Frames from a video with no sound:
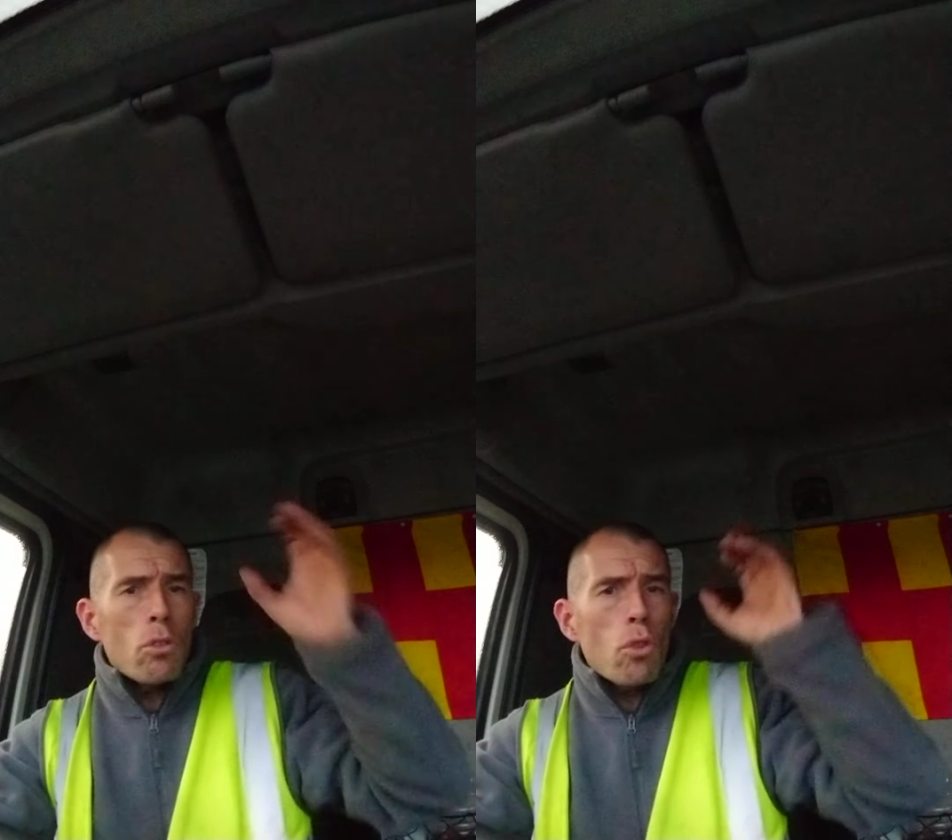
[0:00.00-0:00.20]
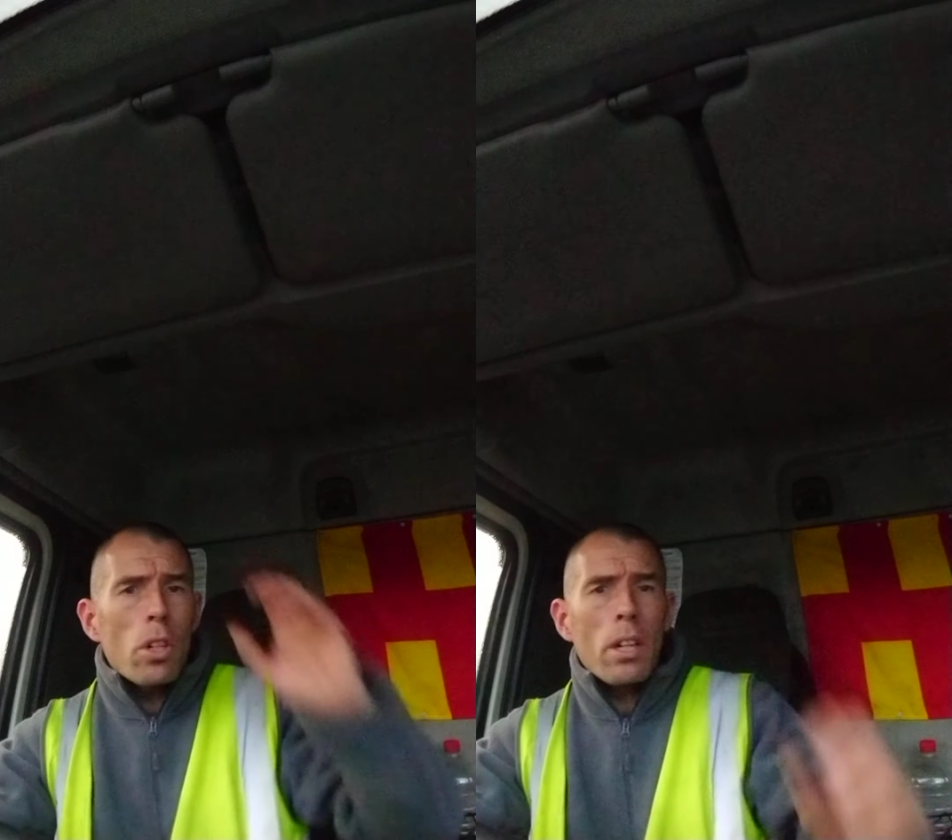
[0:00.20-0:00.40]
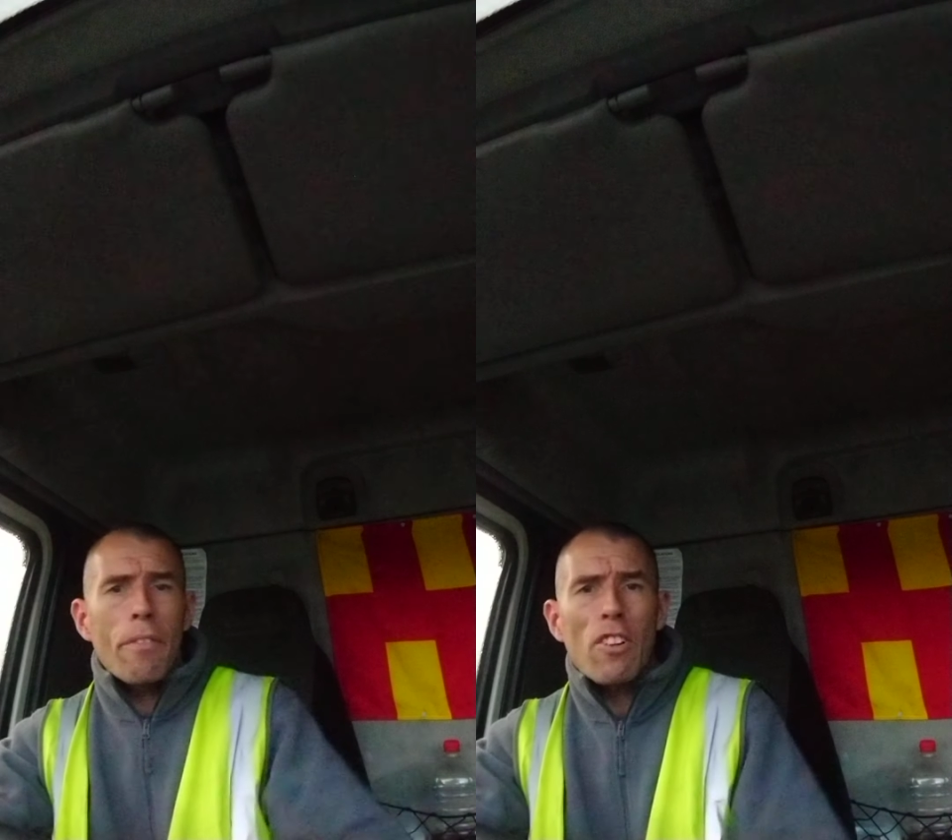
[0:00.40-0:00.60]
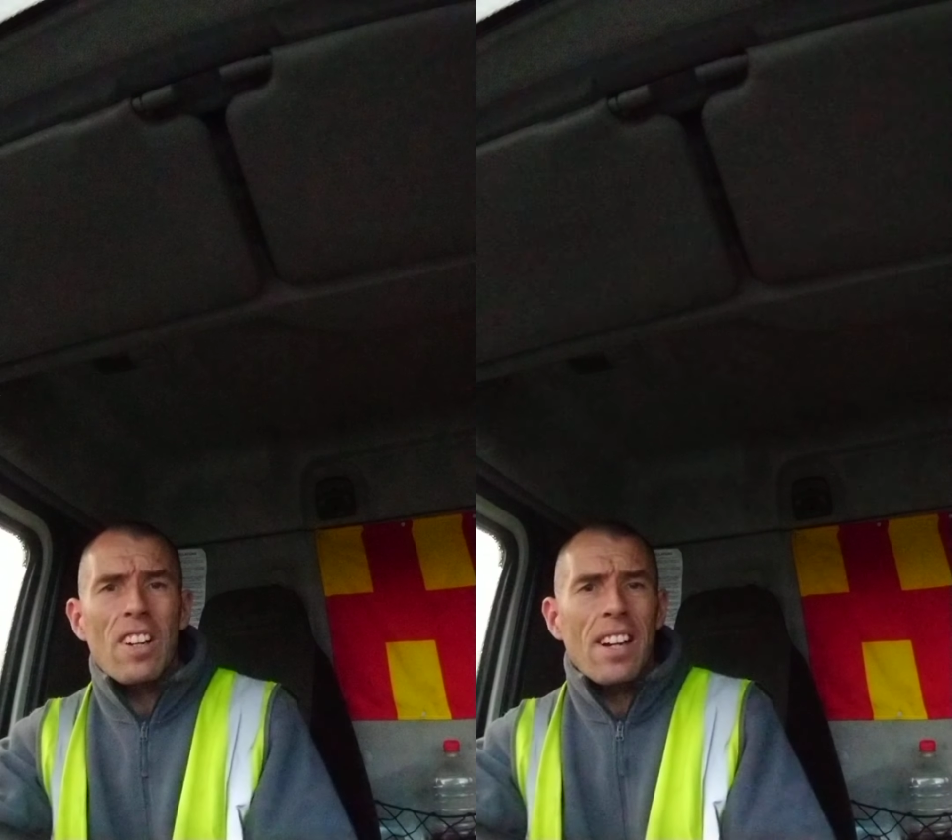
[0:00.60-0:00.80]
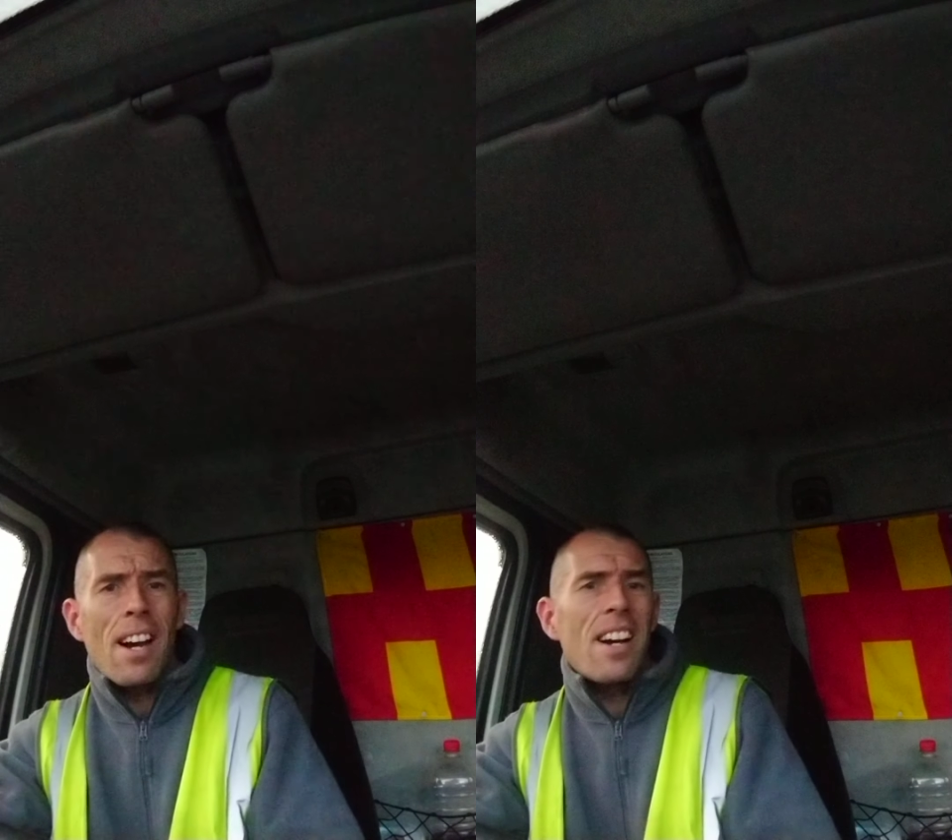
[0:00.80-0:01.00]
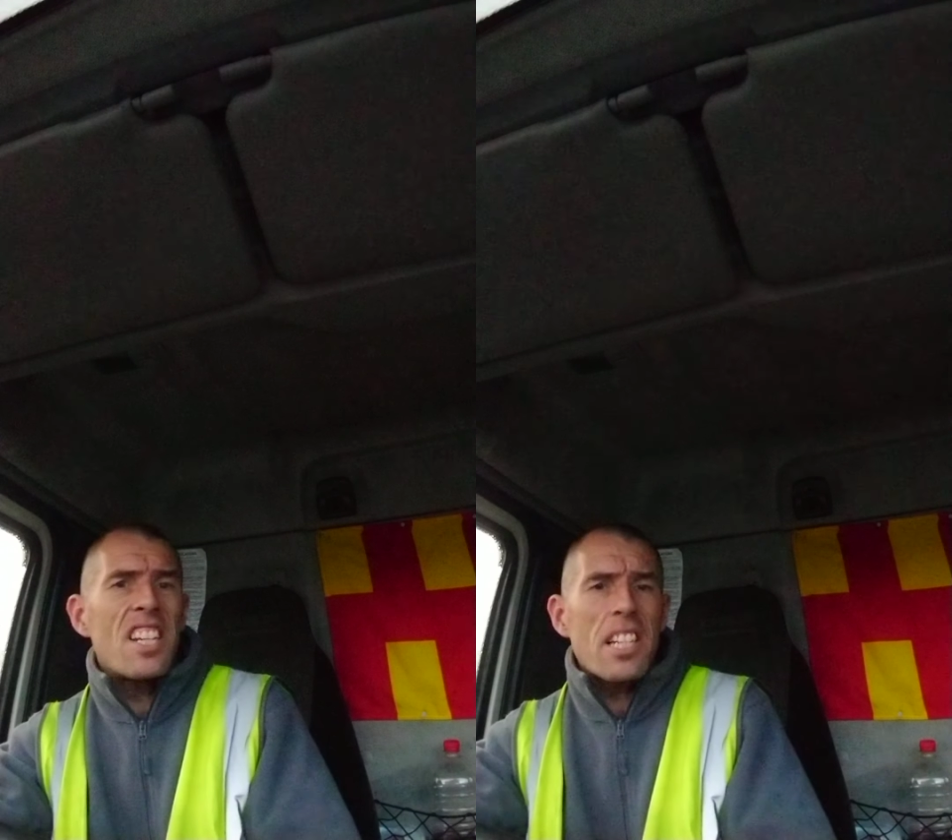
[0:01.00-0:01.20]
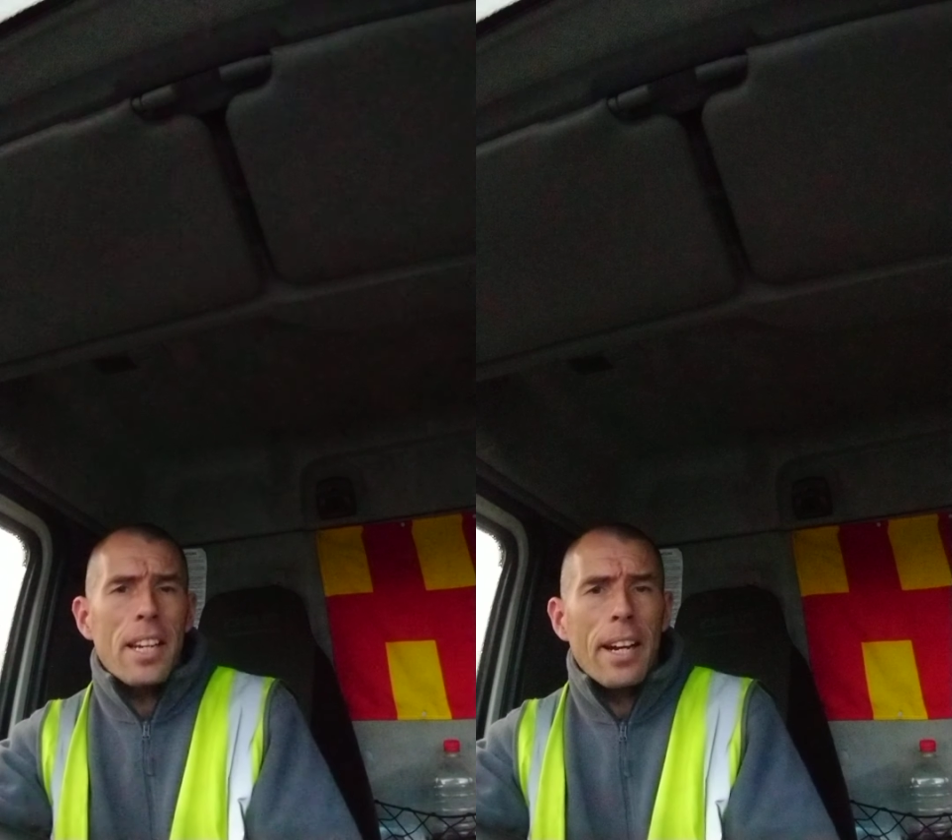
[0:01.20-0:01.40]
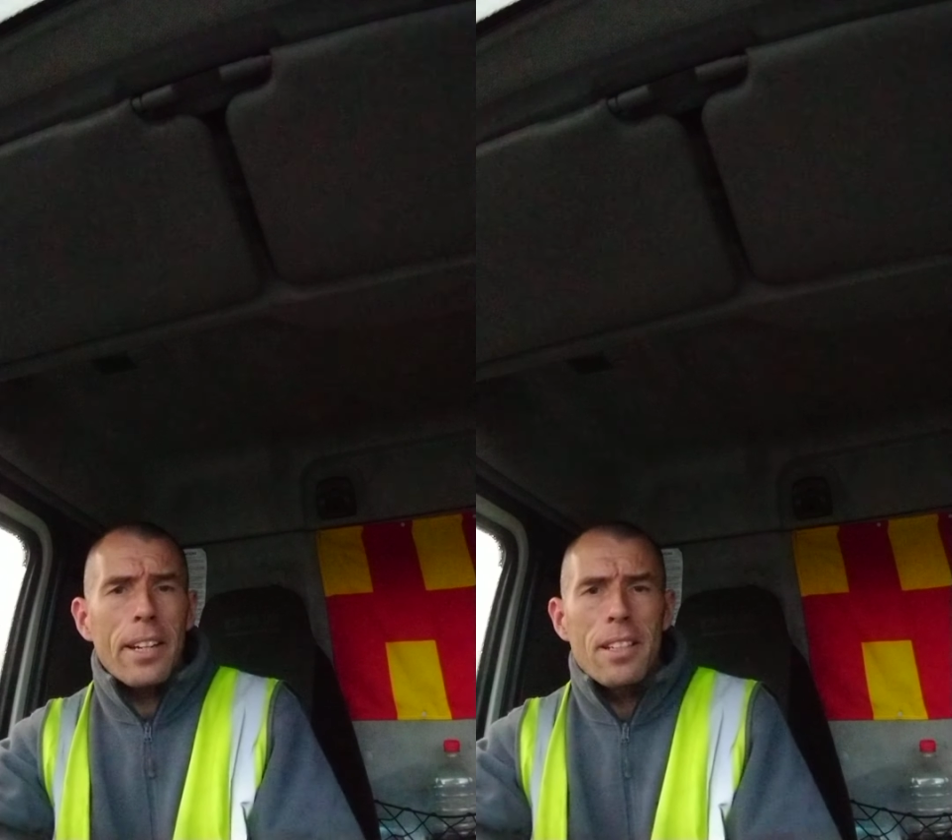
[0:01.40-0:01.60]
drunk, fucking high as a
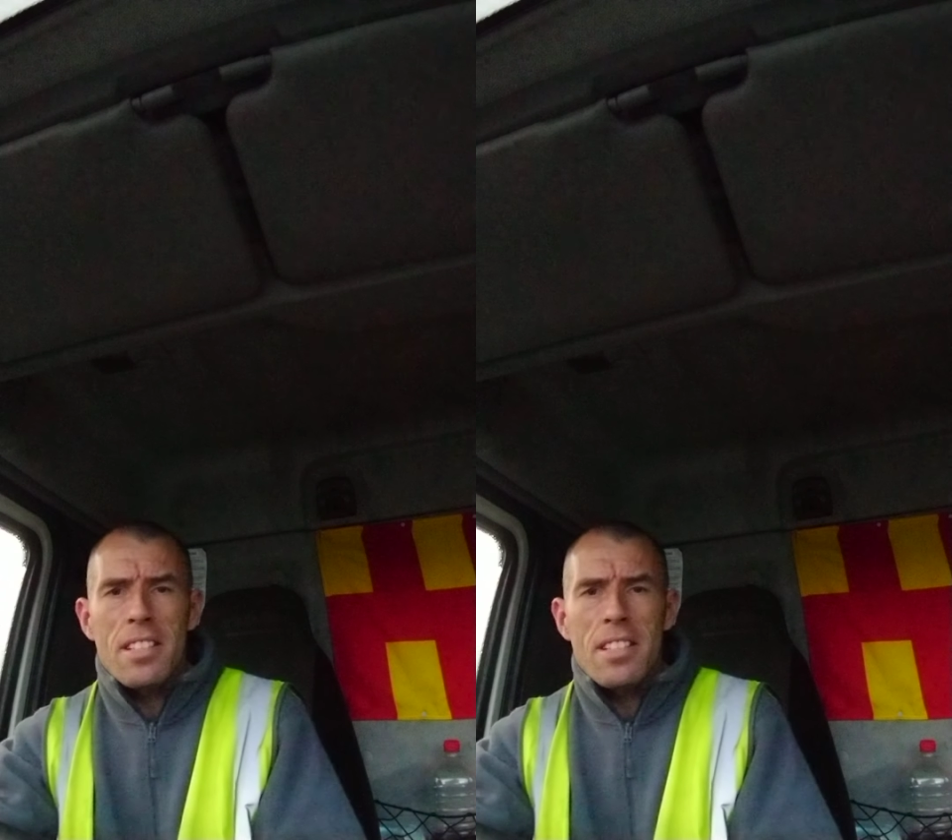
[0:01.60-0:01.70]
kite.